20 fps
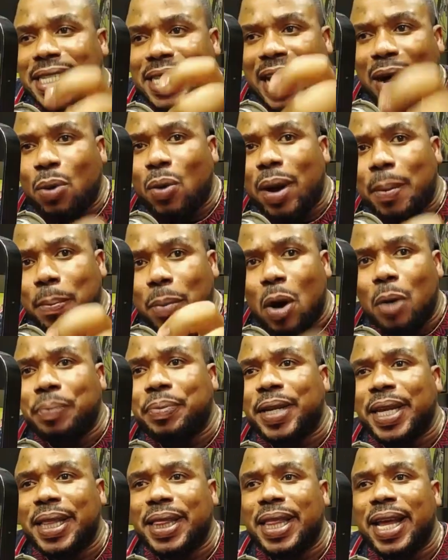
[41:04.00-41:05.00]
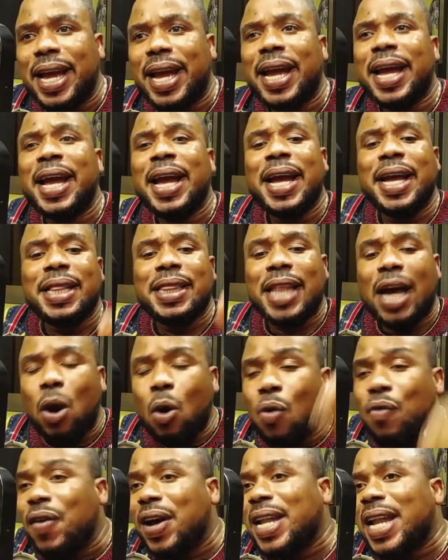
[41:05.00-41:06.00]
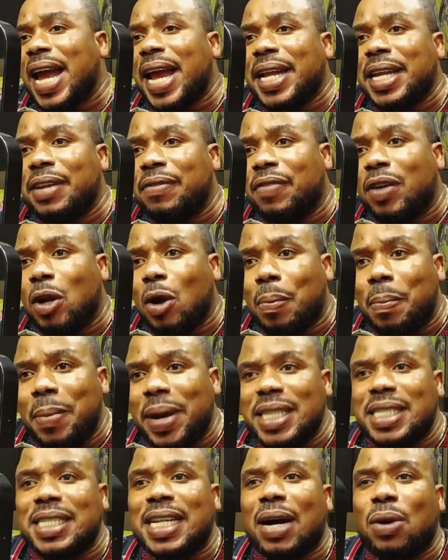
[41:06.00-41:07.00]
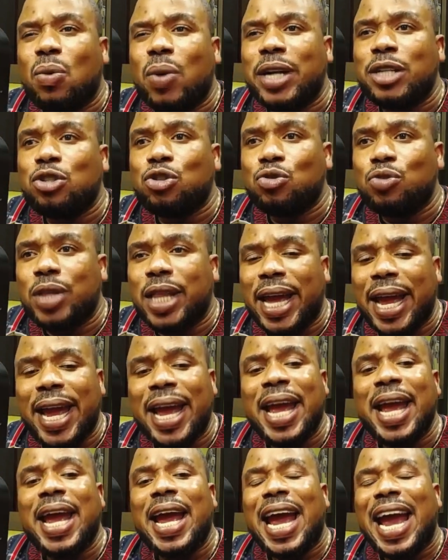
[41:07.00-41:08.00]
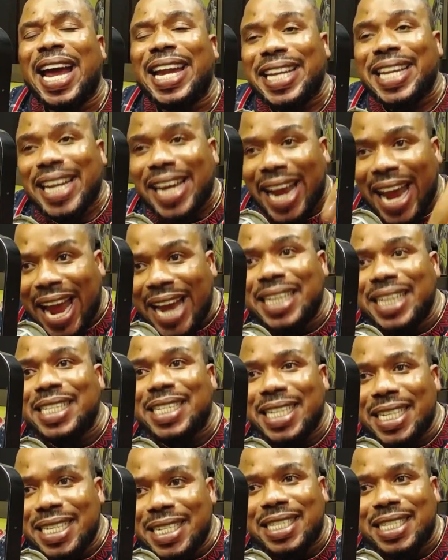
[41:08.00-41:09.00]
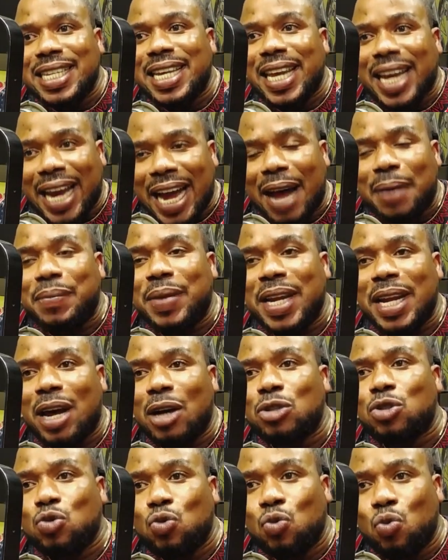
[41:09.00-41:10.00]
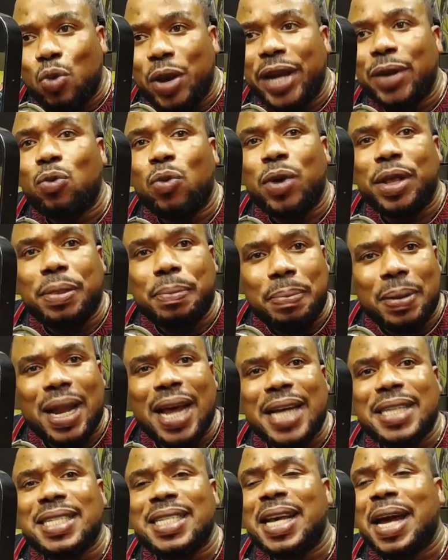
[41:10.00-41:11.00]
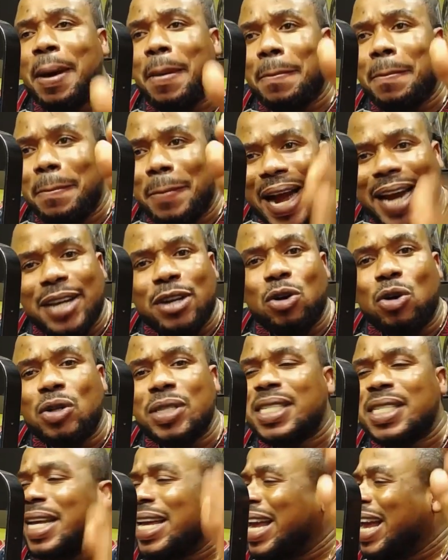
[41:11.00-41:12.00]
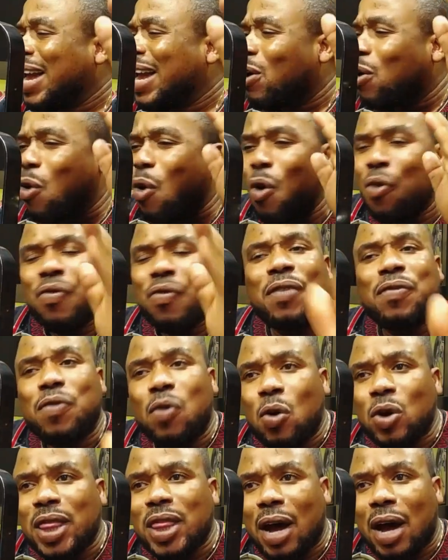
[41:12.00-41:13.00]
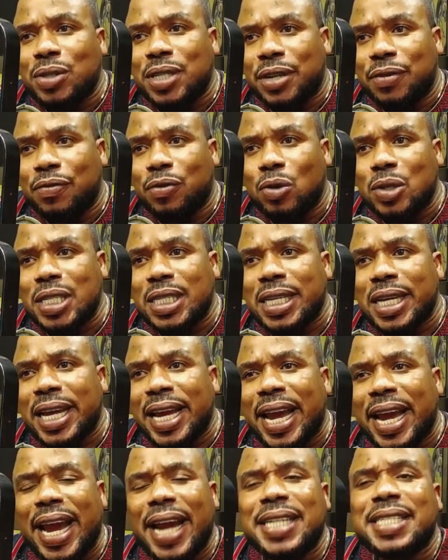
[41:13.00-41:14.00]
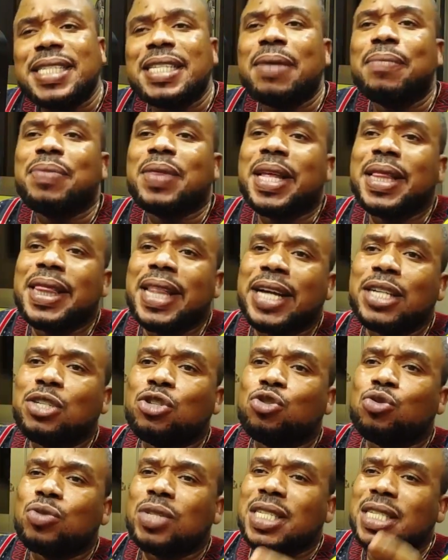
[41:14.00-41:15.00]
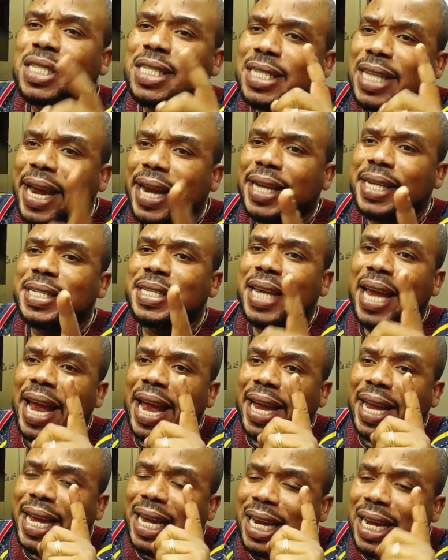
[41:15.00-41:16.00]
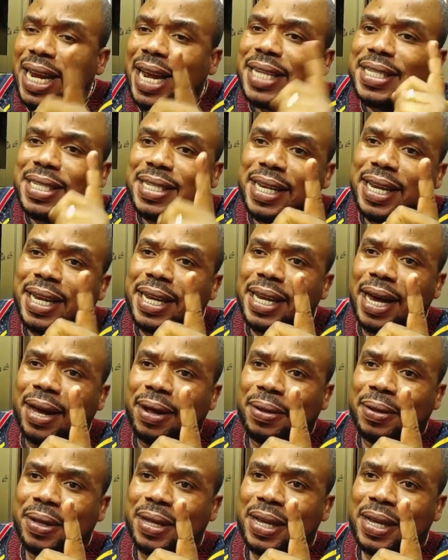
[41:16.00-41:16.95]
that were pumped in there, the overnight developments that went through there, and the NDC coming out to win with plus, minus, over 4,000 votes. It's something that should send a clear signal